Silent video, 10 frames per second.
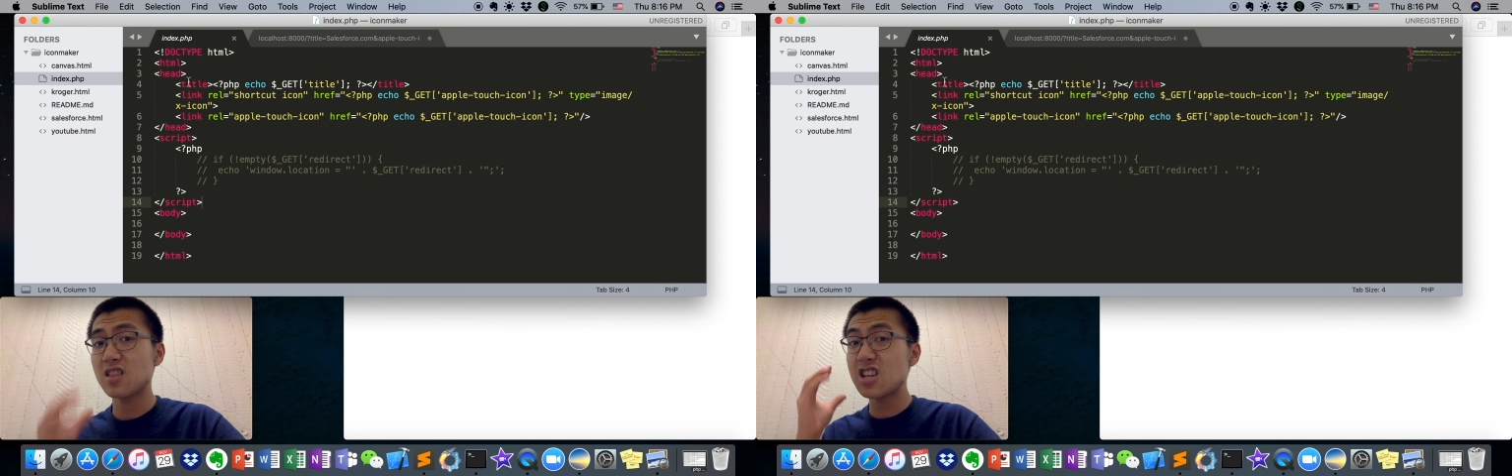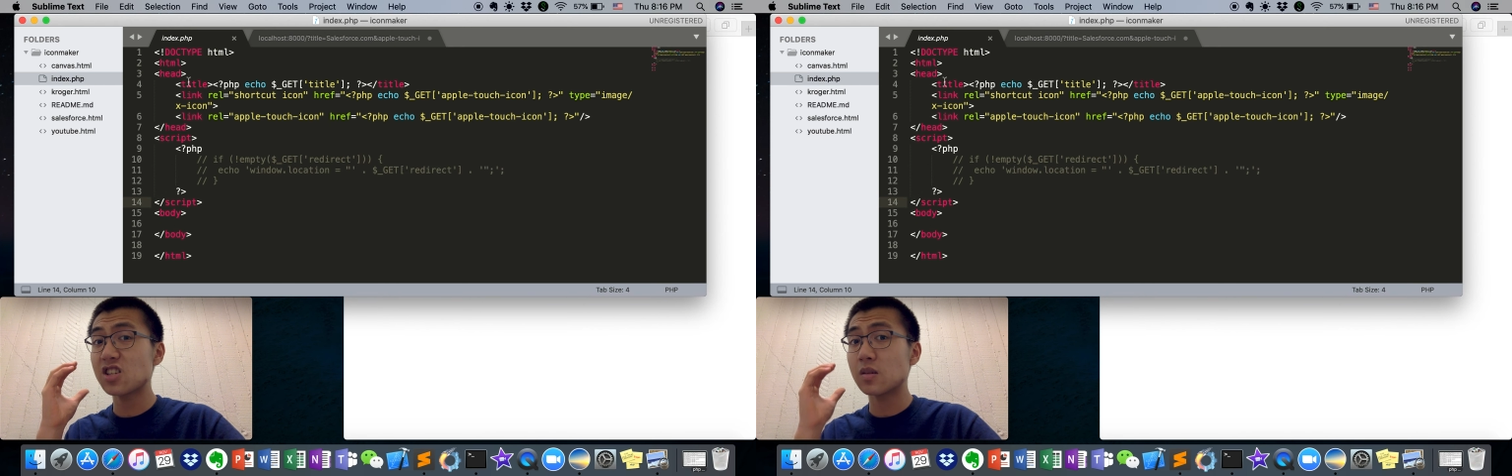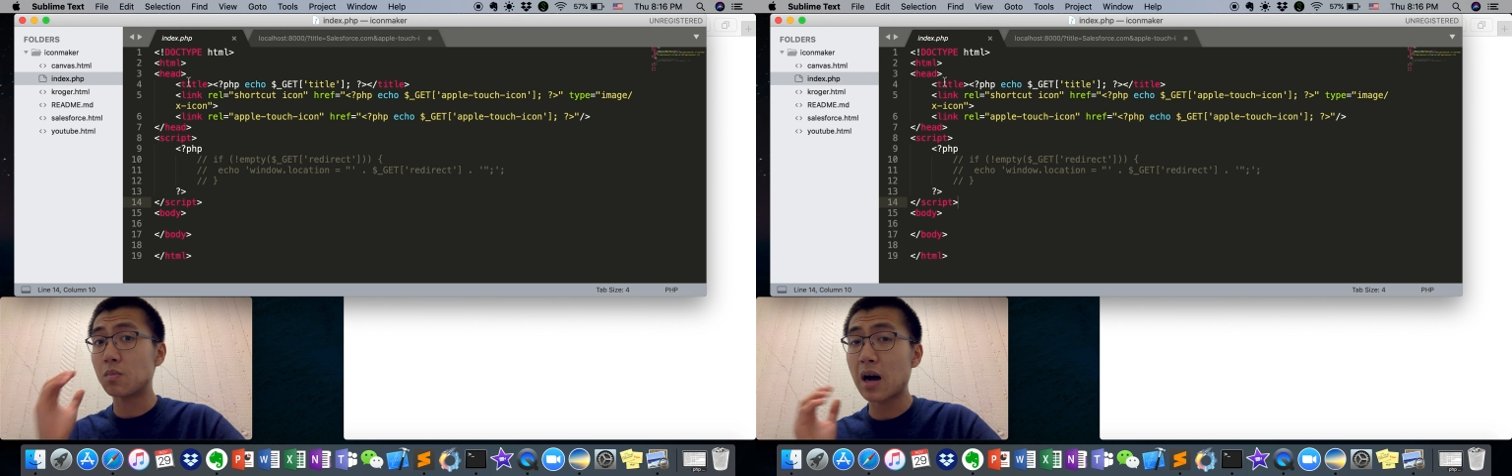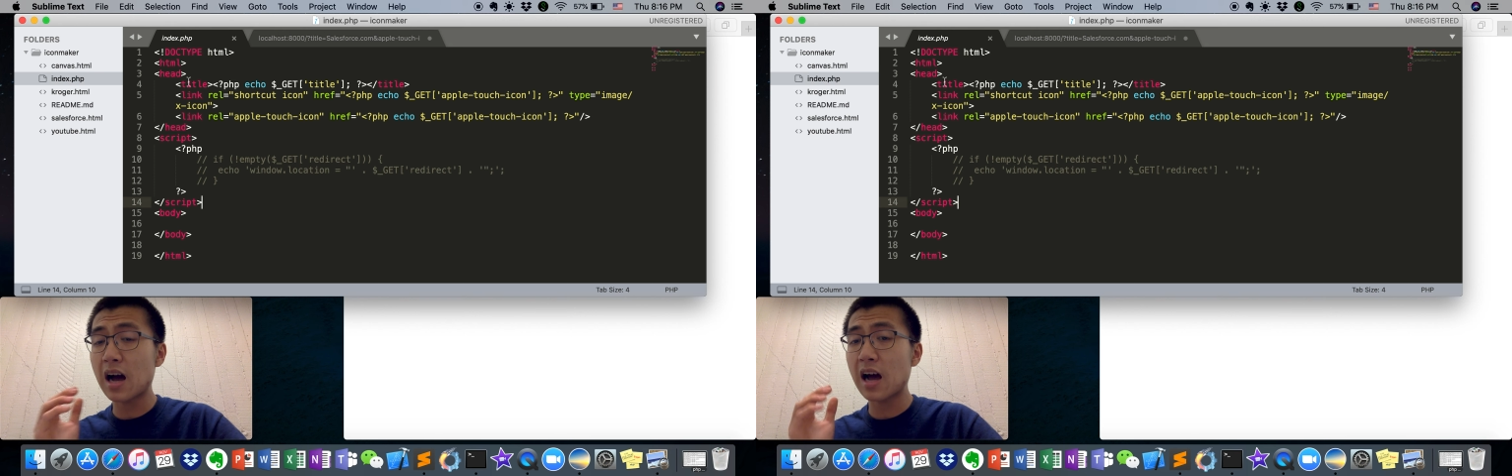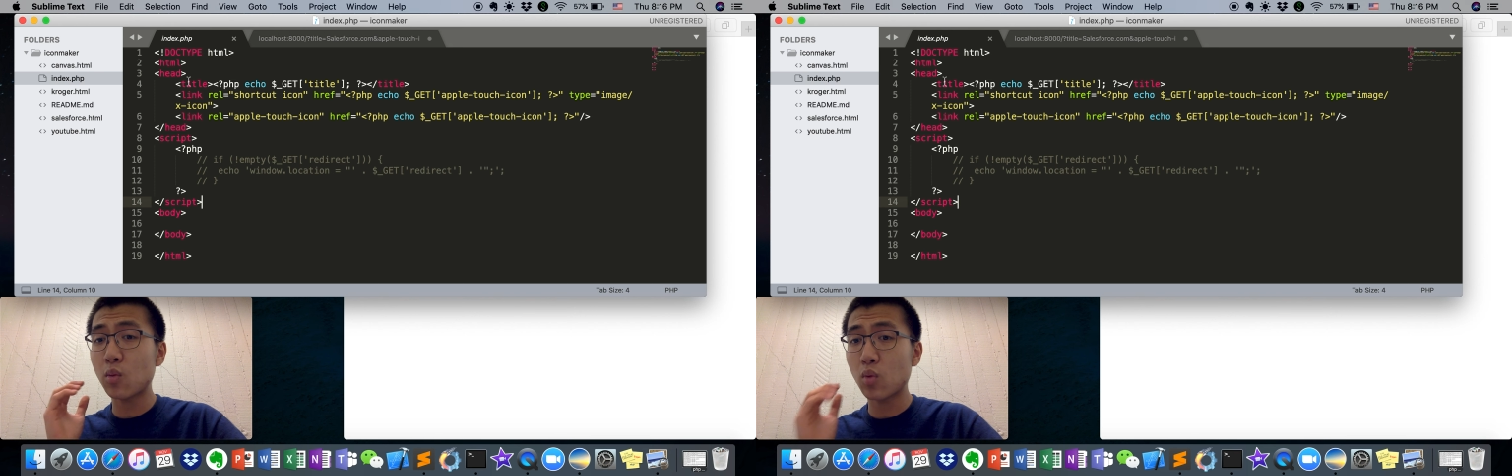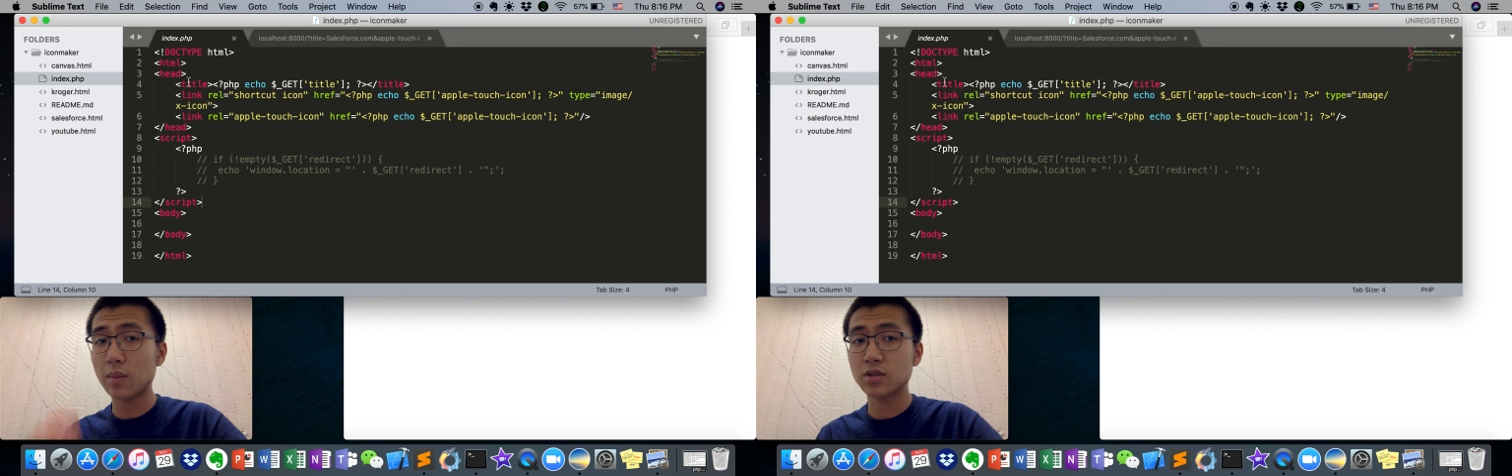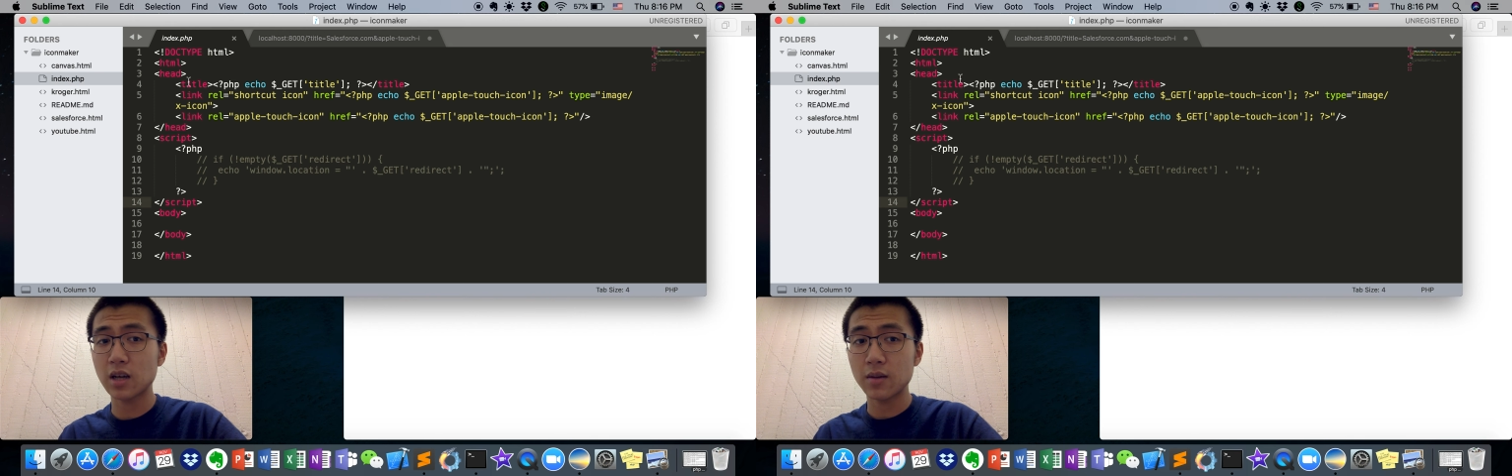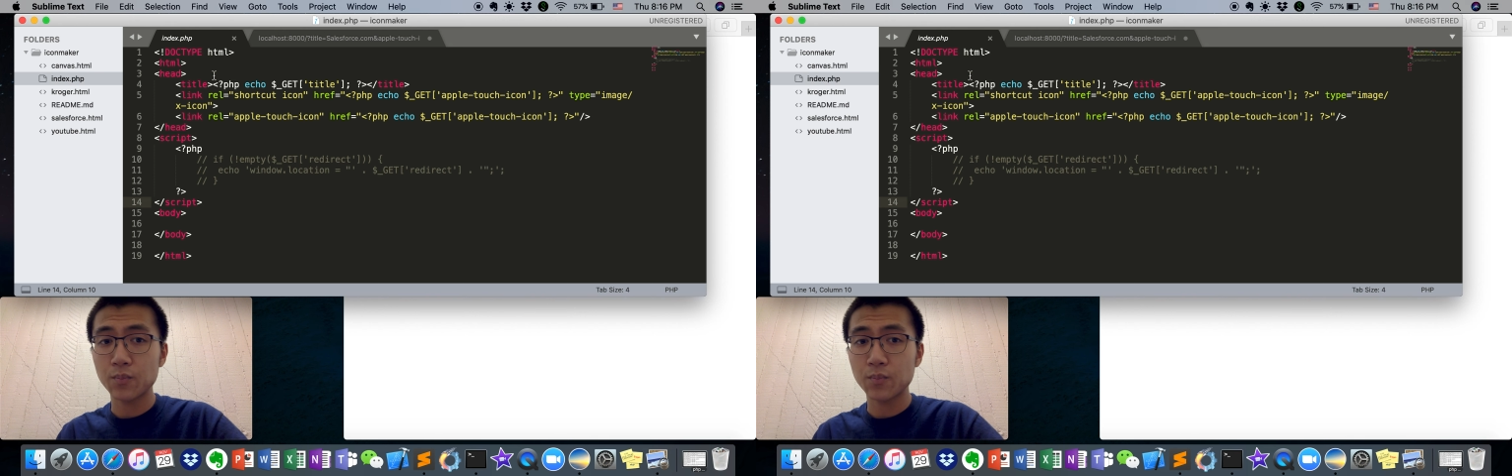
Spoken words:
This is my website.